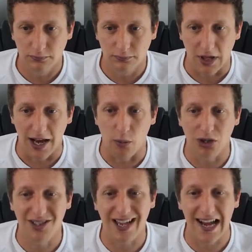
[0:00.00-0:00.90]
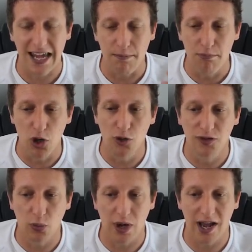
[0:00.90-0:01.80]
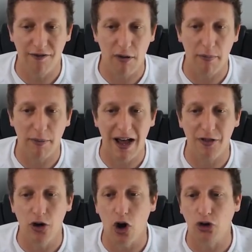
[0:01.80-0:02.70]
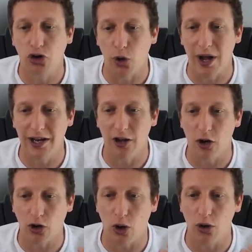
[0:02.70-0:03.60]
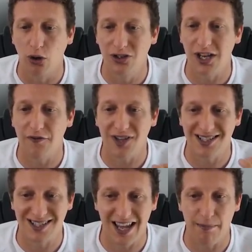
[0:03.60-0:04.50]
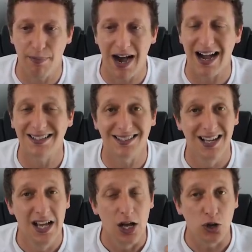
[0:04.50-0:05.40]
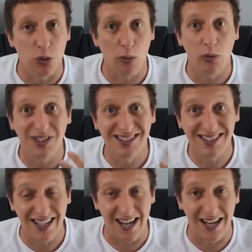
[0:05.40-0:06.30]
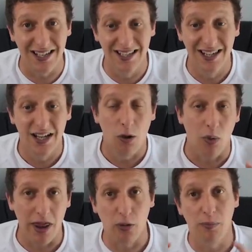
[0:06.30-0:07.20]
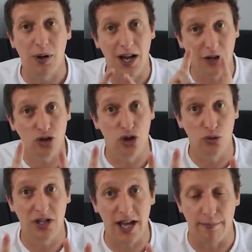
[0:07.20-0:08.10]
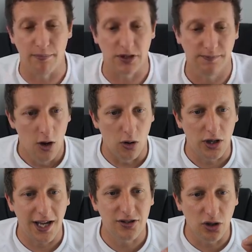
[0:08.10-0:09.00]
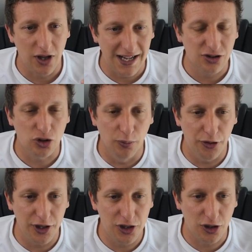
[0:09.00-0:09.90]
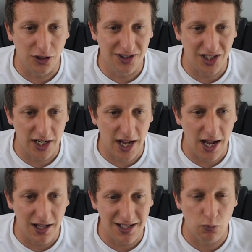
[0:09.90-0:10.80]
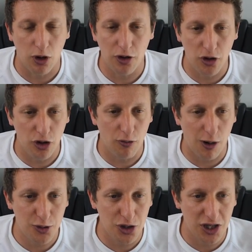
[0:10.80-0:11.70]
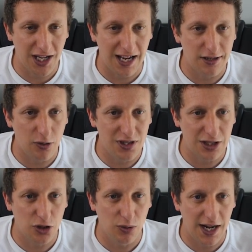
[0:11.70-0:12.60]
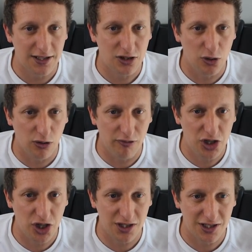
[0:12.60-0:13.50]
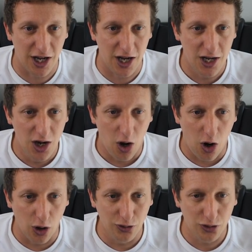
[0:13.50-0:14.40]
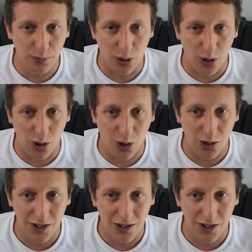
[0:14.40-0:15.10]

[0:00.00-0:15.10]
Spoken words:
And then once again, he moves away from Amrabat. They're not hunting for the same pass as what we were seeing when they were playing as two DMs. Okay, so that's something to consider. I said one of the other options you can do is I do like to do a Regista on support,